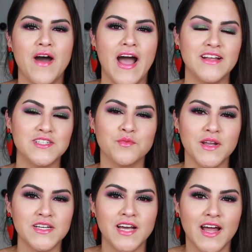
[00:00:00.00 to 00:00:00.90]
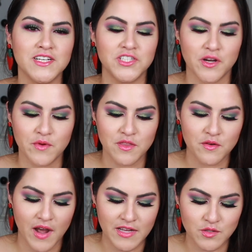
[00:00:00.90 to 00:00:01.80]
I just wanted to kind of share with
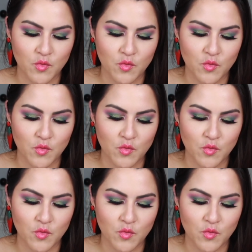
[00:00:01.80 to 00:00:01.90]
you guys,